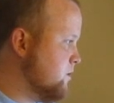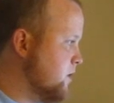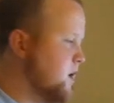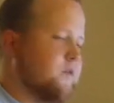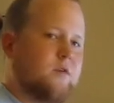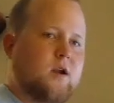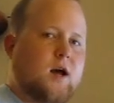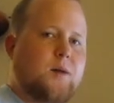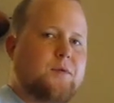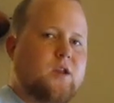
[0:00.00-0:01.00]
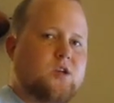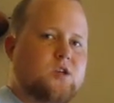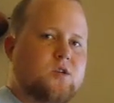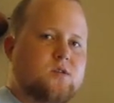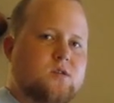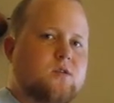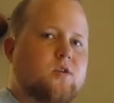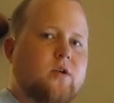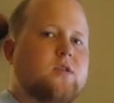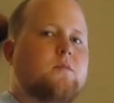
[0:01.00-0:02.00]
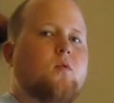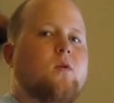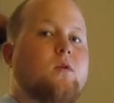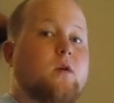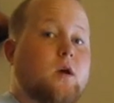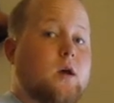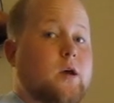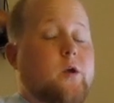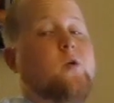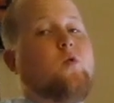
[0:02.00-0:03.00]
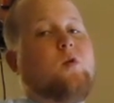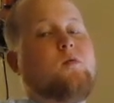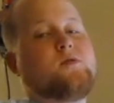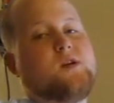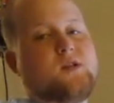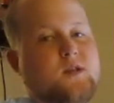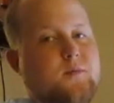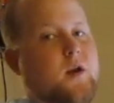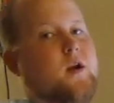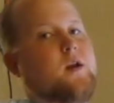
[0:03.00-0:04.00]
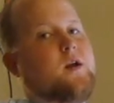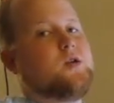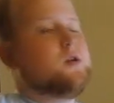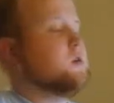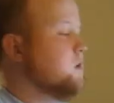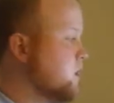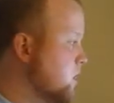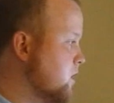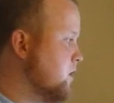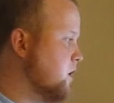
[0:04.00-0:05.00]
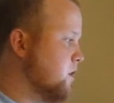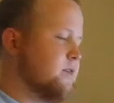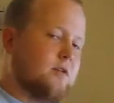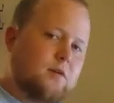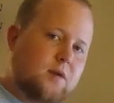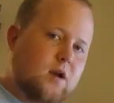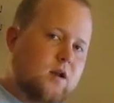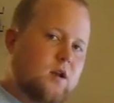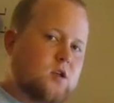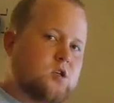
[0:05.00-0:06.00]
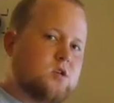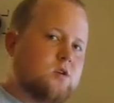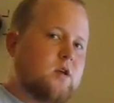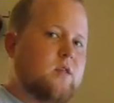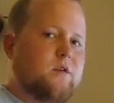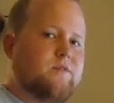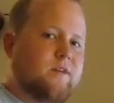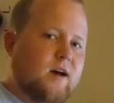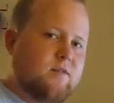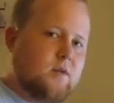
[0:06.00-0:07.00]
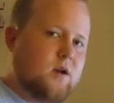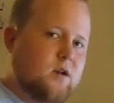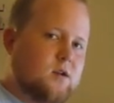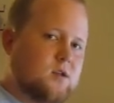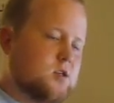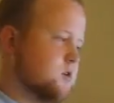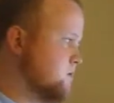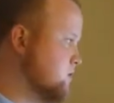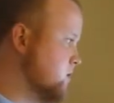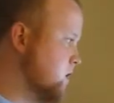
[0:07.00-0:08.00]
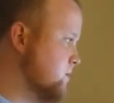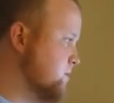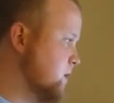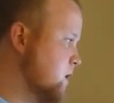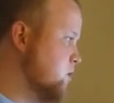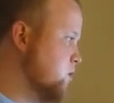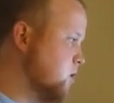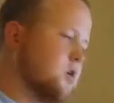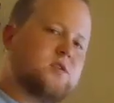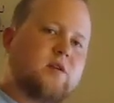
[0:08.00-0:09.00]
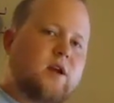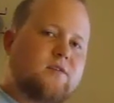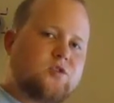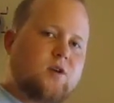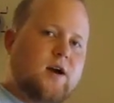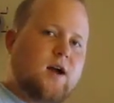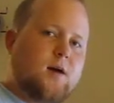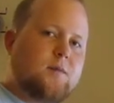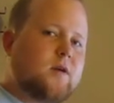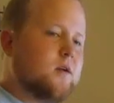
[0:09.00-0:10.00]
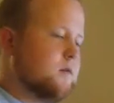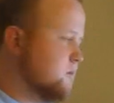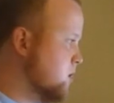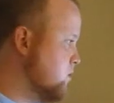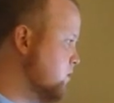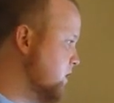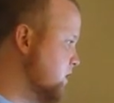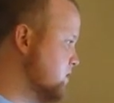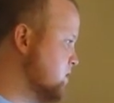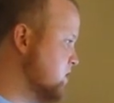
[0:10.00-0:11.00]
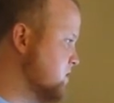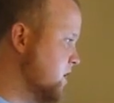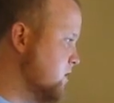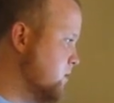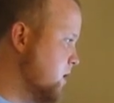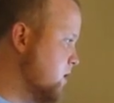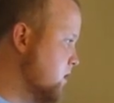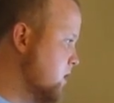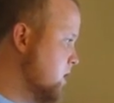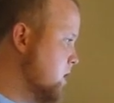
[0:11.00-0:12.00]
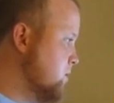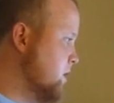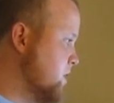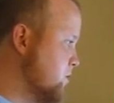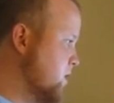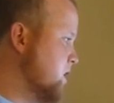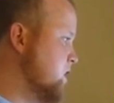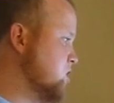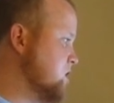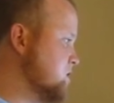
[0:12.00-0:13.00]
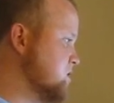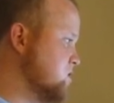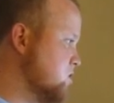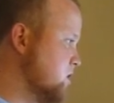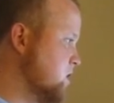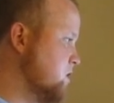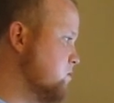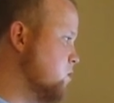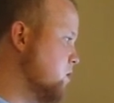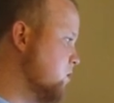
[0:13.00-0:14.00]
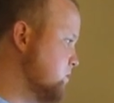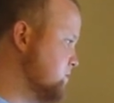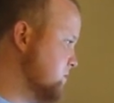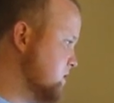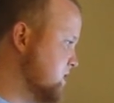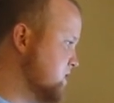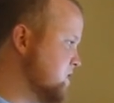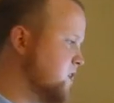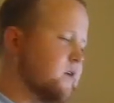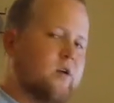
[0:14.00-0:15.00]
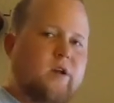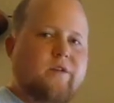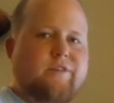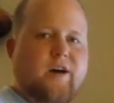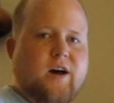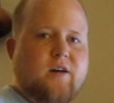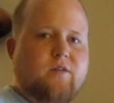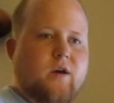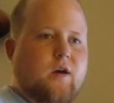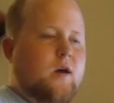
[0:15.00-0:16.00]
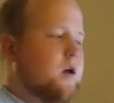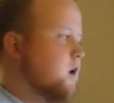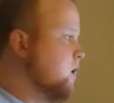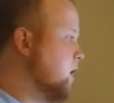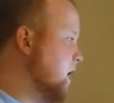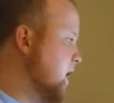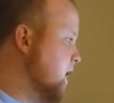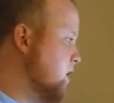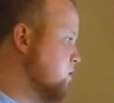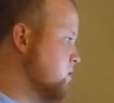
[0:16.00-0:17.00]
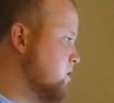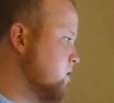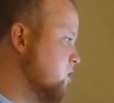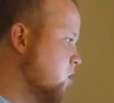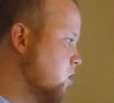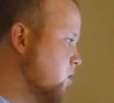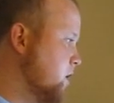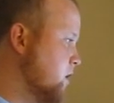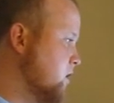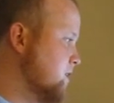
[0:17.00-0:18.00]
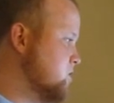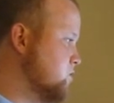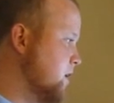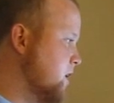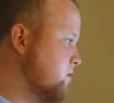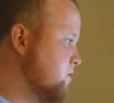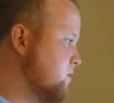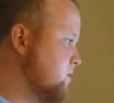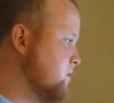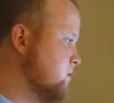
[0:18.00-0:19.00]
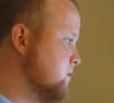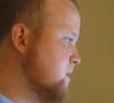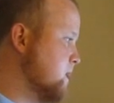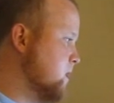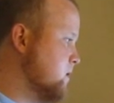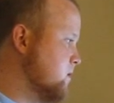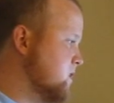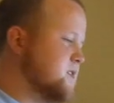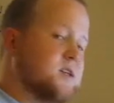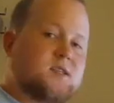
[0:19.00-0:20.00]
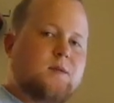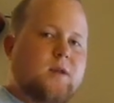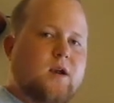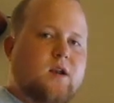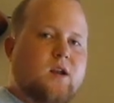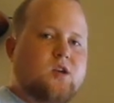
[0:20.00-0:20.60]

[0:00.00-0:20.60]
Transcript: 3 different hop additions during the boil. Your normal 60-minute addition, then a 30-minute addition, and then a 5-minute addition. Okay, we're also going to have a dry hopping, but we can discuss that in a minute. But 3 additions during the boil, 60, 30, and 5. And the goal here is to have the 60-minute